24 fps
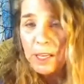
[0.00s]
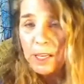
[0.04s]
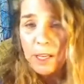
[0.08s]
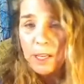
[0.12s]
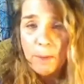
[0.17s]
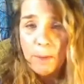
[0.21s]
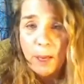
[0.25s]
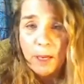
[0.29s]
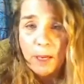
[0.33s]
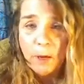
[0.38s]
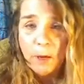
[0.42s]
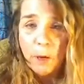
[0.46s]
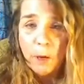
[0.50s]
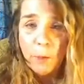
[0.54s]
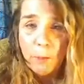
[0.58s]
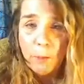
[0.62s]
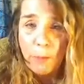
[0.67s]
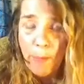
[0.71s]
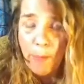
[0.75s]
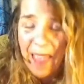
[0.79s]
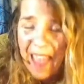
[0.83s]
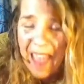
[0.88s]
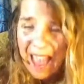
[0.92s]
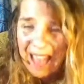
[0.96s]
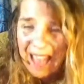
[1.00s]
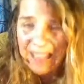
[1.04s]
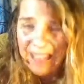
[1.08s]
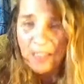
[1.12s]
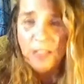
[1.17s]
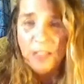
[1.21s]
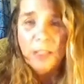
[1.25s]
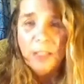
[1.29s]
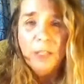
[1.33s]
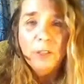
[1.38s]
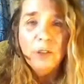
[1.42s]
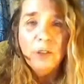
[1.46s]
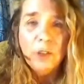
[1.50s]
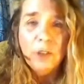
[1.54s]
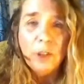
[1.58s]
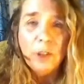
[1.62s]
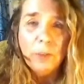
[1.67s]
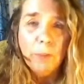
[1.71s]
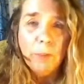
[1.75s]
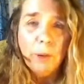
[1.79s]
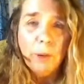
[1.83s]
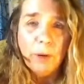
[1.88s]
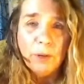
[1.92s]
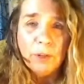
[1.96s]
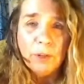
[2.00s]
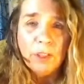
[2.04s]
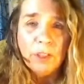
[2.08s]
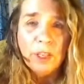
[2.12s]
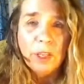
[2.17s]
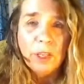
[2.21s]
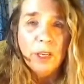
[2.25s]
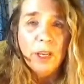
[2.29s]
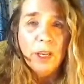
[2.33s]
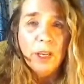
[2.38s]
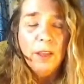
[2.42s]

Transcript: may go back to the person